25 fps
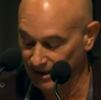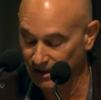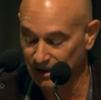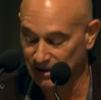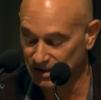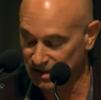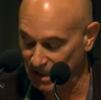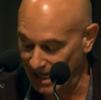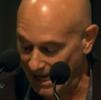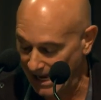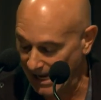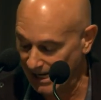
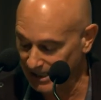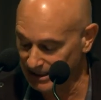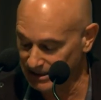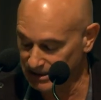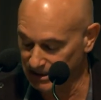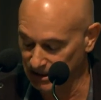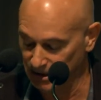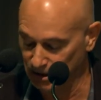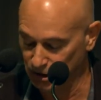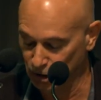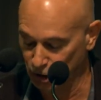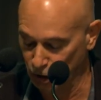
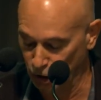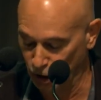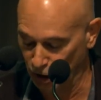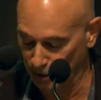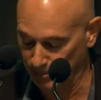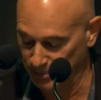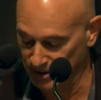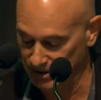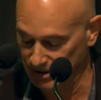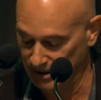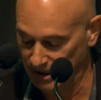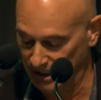Targeting an
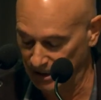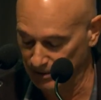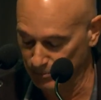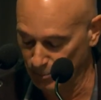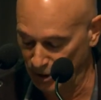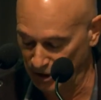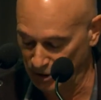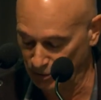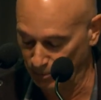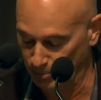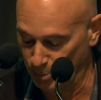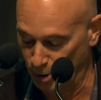urban and
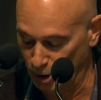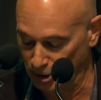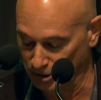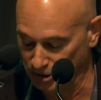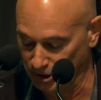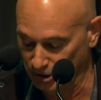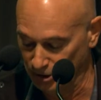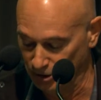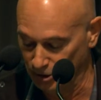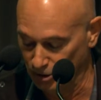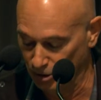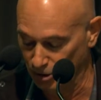
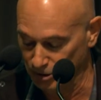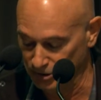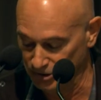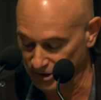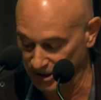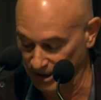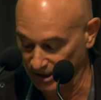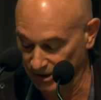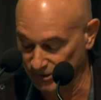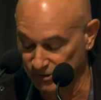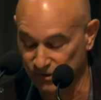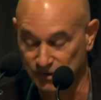metropolitan
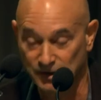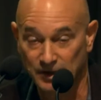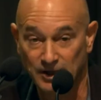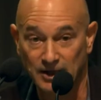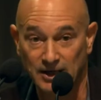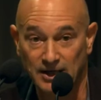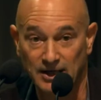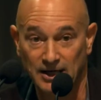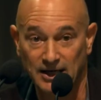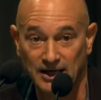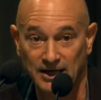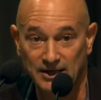context
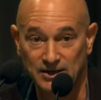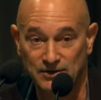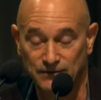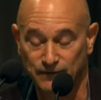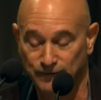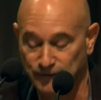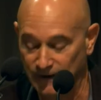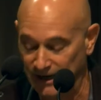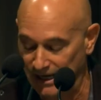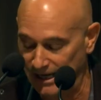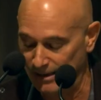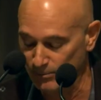is
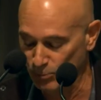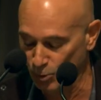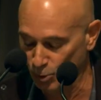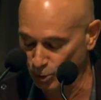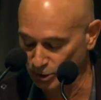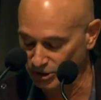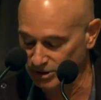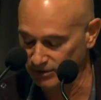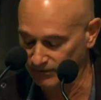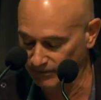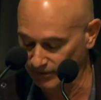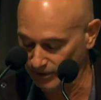far more
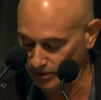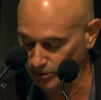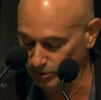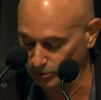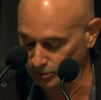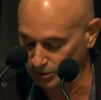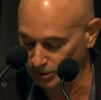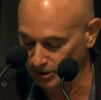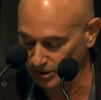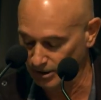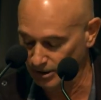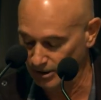
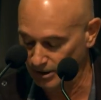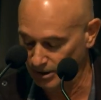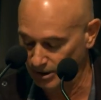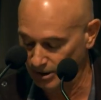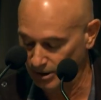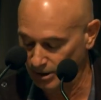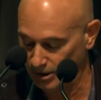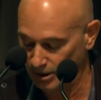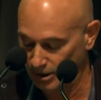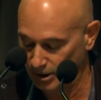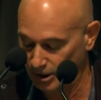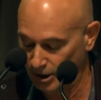difficult,
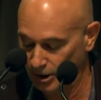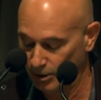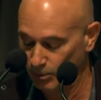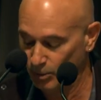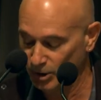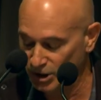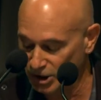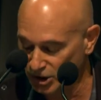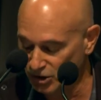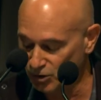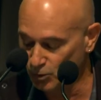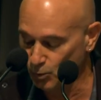
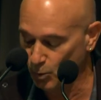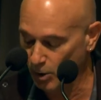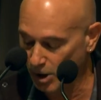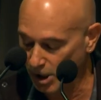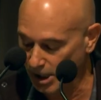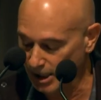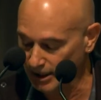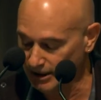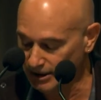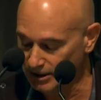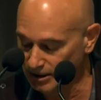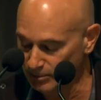which is
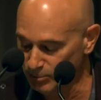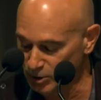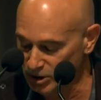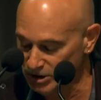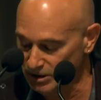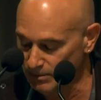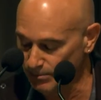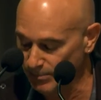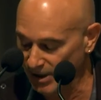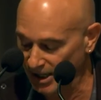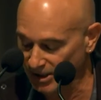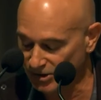why
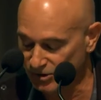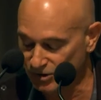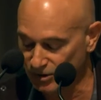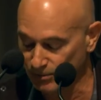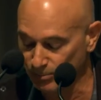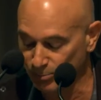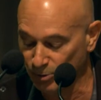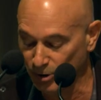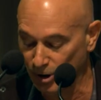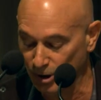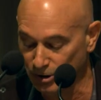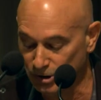community-based
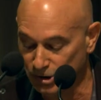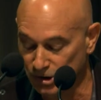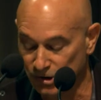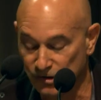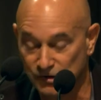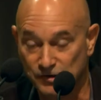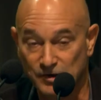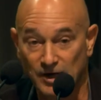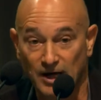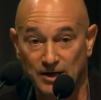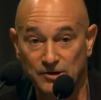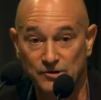
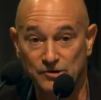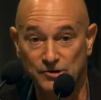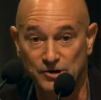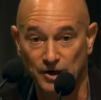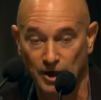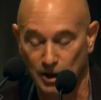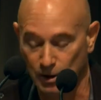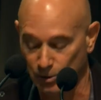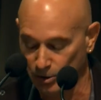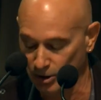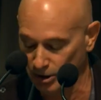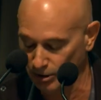approaches are
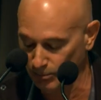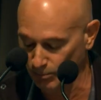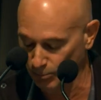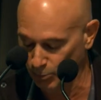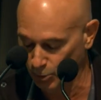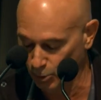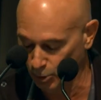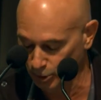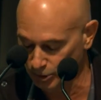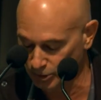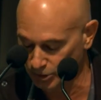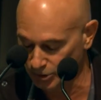so
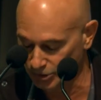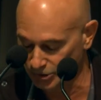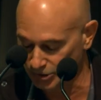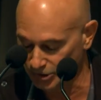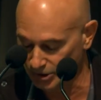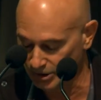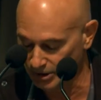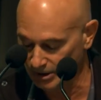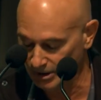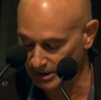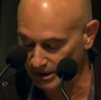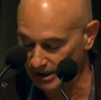important
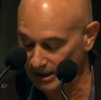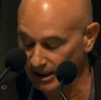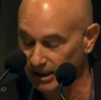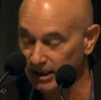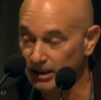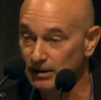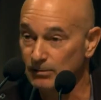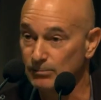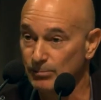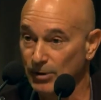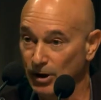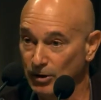
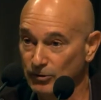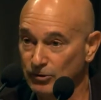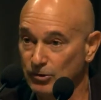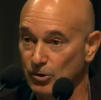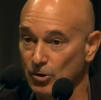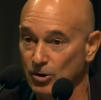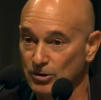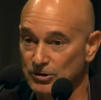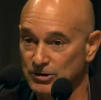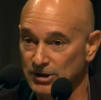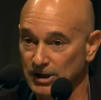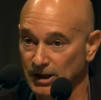in both
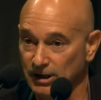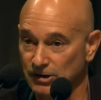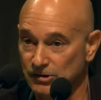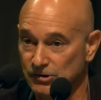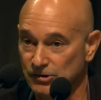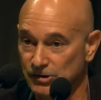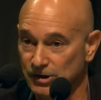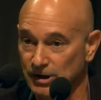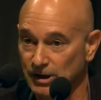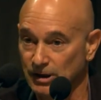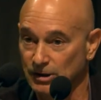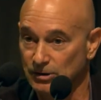
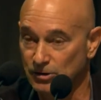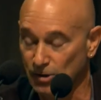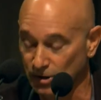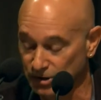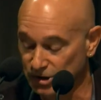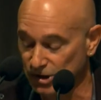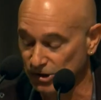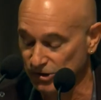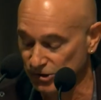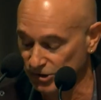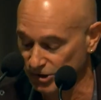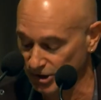contexts, not
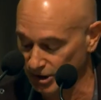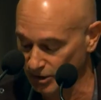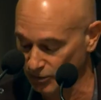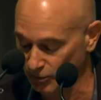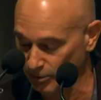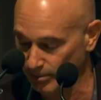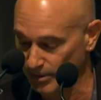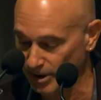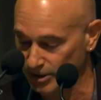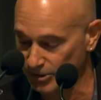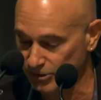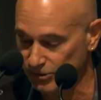just in
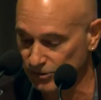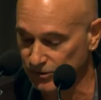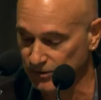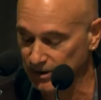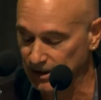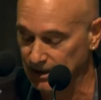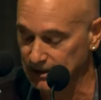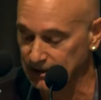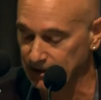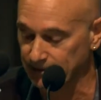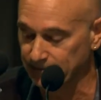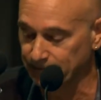remote
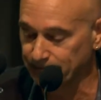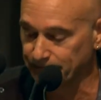Australia.